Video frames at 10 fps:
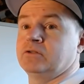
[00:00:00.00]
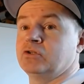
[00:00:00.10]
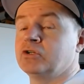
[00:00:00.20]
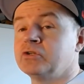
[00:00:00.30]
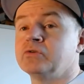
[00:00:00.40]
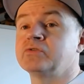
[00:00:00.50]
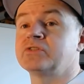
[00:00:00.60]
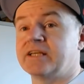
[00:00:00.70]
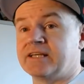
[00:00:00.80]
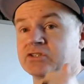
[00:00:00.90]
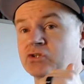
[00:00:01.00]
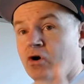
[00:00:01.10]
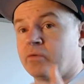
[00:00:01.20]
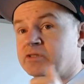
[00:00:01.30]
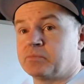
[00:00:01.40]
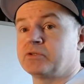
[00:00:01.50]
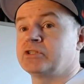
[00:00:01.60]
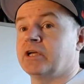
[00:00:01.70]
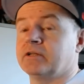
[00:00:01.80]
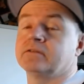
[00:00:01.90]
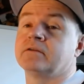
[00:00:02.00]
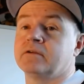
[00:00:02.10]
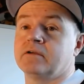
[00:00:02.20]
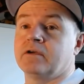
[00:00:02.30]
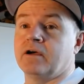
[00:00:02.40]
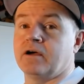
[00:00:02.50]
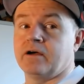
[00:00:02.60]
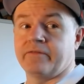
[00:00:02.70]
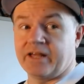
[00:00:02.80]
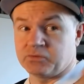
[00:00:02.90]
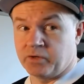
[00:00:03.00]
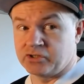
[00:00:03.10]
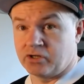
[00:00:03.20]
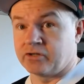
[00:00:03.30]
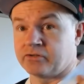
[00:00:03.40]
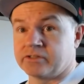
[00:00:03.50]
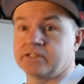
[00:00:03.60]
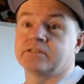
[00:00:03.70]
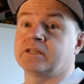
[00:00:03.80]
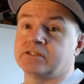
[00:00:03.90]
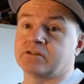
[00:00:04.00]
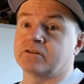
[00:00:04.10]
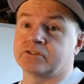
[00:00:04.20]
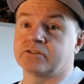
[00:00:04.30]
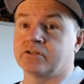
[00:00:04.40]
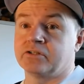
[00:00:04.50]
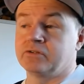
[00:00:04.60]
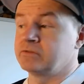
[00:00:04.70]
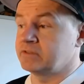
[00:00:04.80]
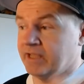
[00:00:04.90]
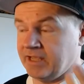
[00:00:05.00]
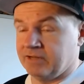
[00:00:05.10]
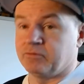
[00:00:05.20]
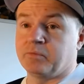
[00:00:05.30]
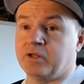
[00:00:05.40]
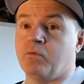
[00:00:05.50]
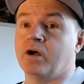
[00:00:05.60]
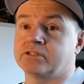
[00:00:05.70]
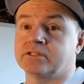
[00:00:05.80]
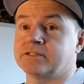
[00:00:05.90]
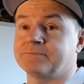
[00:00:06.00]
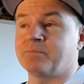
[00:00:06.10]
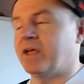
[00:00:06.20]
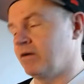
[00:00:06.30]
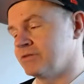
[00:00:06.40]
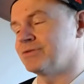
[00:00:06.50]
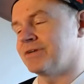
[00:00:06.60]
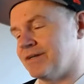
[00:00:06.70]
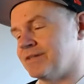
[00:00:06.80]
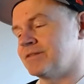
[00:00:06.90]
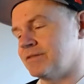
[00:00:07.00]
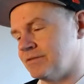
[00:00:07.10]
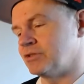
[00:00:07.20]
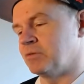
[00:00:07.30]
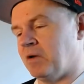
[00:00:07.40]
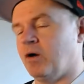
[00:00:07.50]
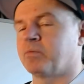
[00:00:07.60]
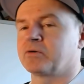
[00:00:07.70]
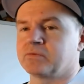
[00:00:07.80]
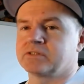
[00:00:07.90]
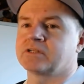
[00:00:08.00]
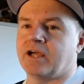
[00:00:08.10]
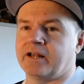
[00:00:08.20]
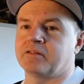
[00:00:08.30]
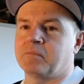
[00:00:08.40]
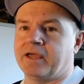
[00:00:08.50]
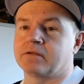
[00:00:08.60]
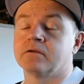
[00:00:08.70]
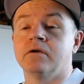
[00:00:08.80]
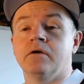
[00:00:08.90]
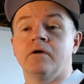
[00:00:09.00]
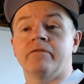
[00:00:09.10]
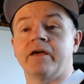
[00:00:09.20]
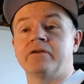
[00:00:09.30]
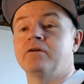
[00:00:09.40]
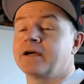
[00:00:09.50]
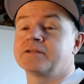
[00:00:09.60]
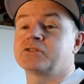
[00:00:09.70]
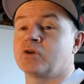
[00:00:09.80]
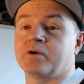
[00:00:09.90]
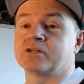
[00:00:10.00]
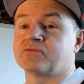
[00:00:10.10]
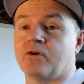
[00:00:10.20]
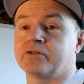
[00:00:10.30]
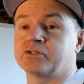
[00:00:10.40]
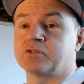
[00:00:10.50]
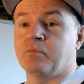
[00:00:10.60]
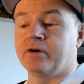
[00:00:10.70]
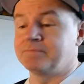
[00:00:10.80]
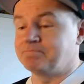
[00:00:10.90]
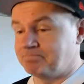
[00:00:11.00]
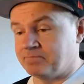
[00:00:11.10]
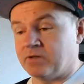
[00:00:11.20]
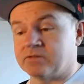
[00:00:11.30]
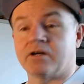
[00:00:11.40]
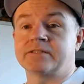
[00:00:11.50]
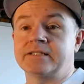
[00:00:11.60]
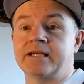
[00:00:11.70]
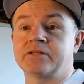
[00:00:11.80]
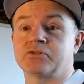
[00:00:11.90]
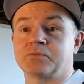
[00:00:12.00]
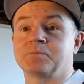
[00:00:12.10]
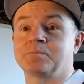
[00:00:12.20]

Good news is always appreciated. Uh, that's why John Krasinski starts Good News and everybody watches it. And also because Jim Halpert was kind of the man. Thank you guys so much for all your support. I'll talk to you again soon.